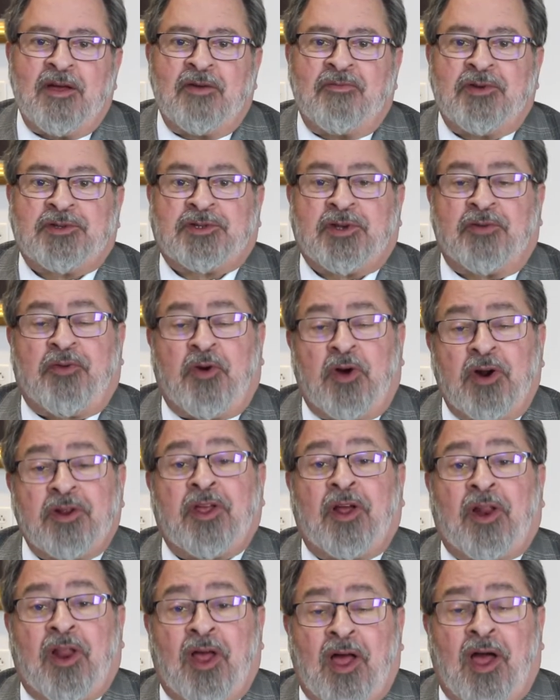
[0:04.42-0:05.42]

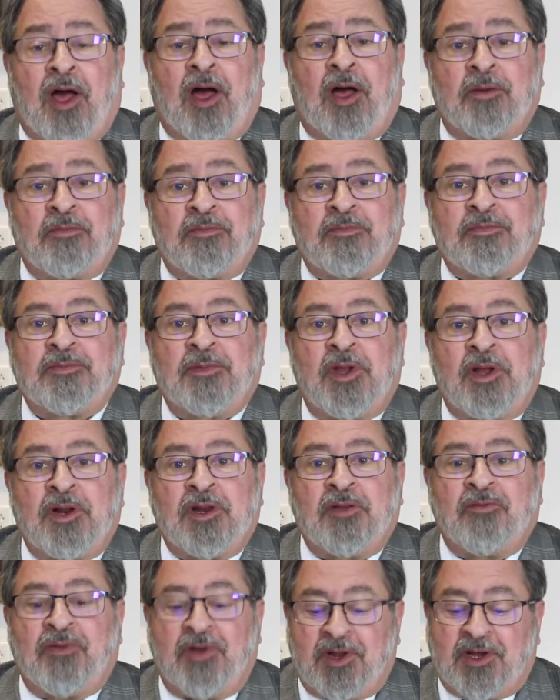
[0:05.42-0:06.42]
V'safartacha,
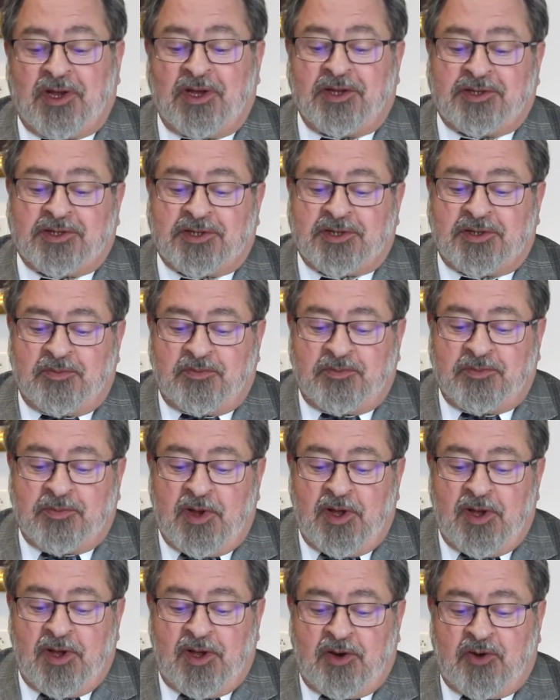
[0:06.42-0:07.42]
Leviticus
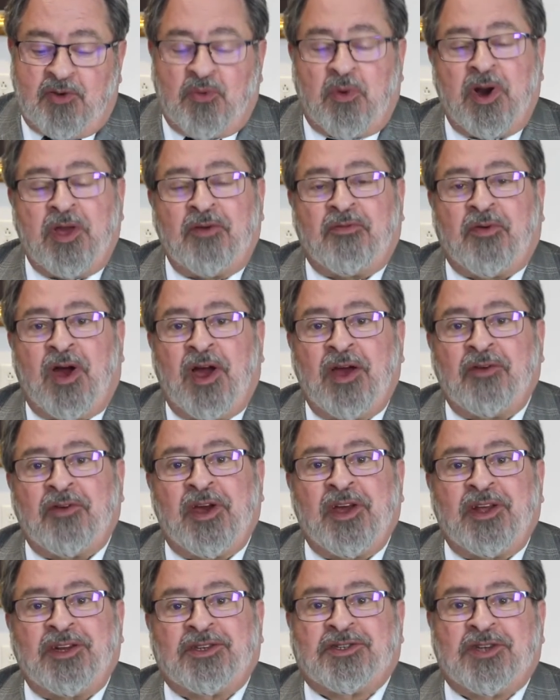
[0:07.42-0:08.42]

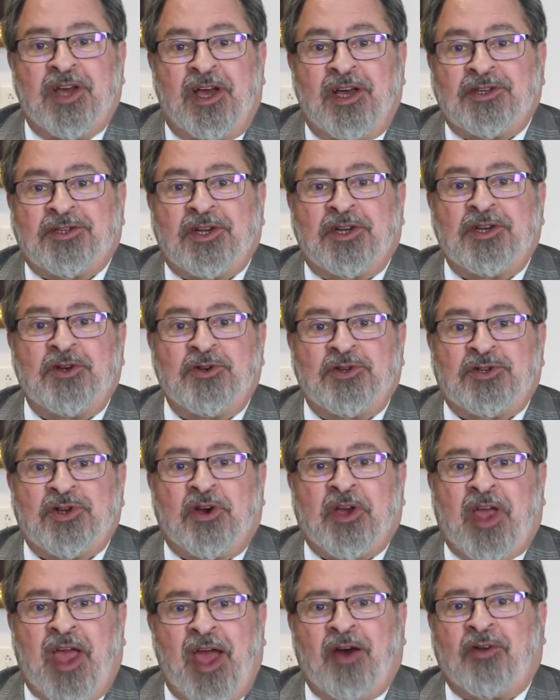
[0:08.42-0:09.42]
25:8 says, and you shall
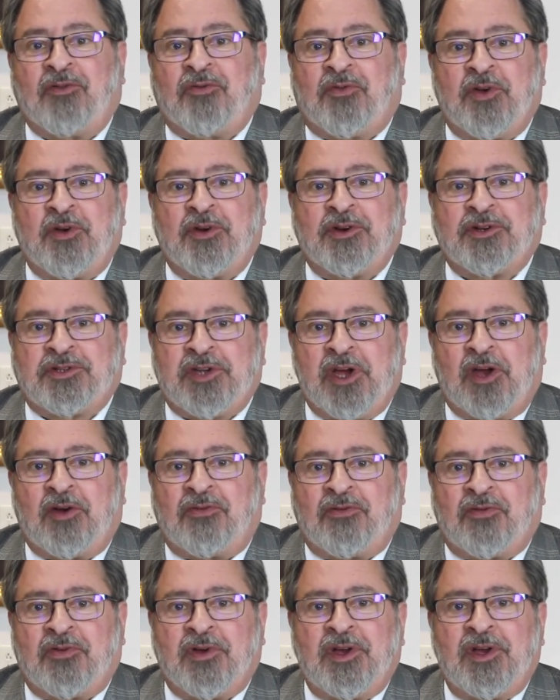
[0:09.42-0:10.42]
count for
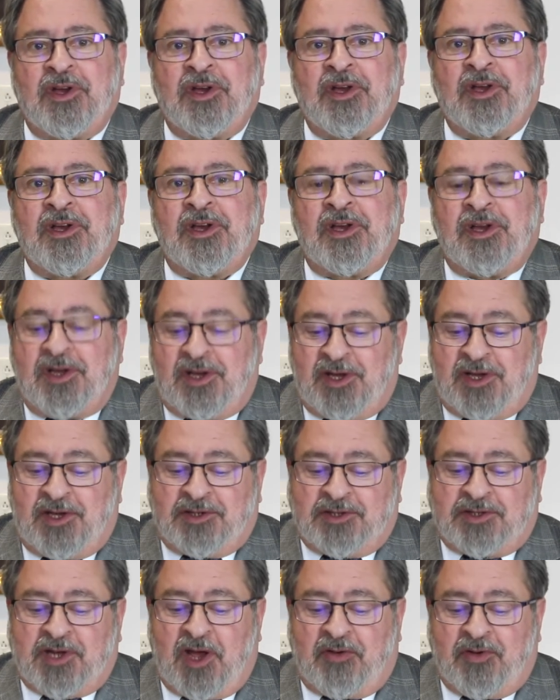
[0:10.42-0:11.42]
yourself
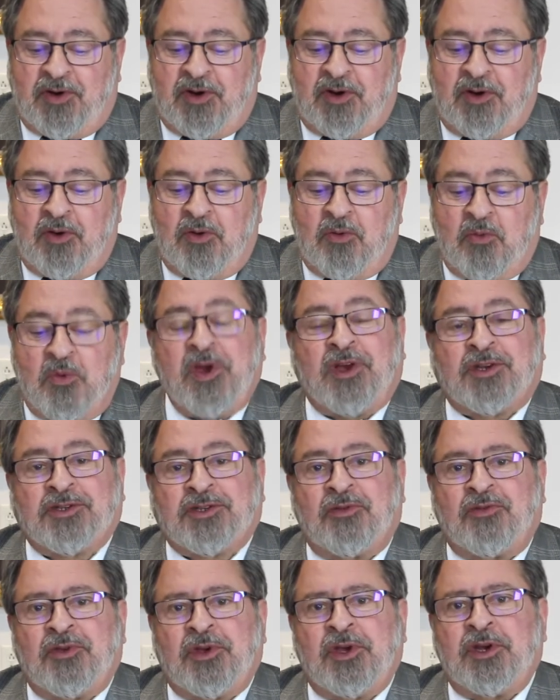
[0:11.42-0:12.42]
7 weeks
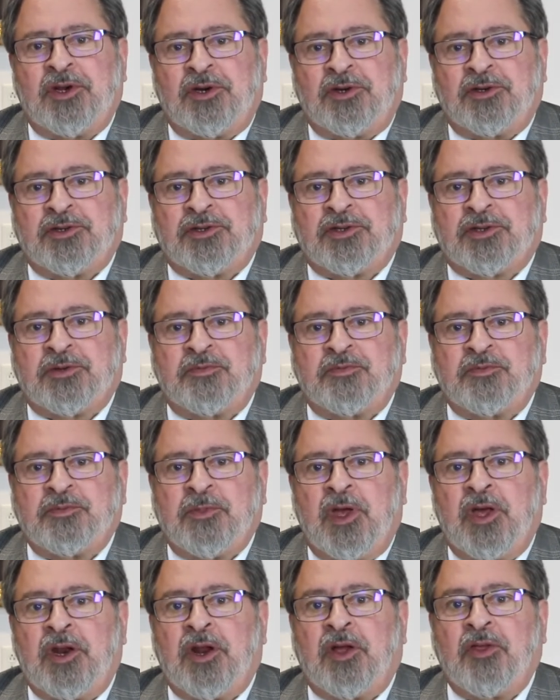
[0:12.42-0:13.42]
of years,
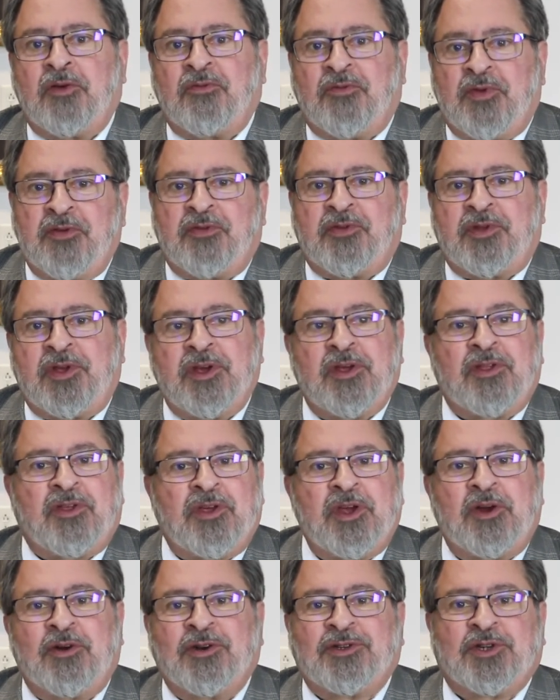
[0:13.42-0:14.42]
and on the 50th
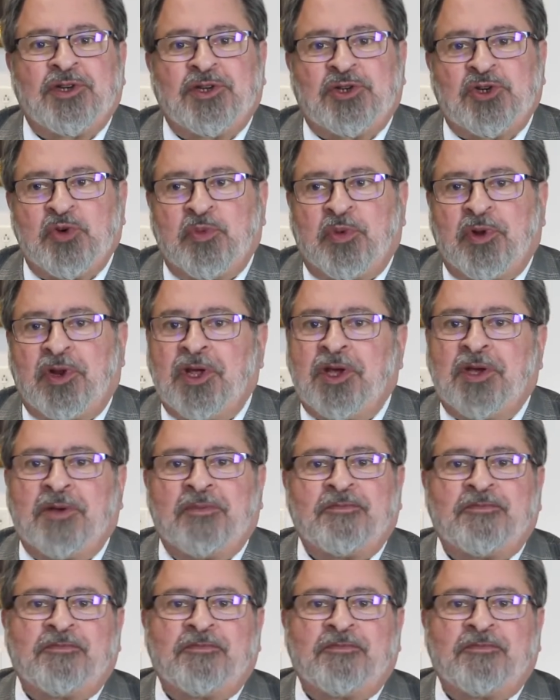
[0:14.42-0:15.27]
year it's a jubilee.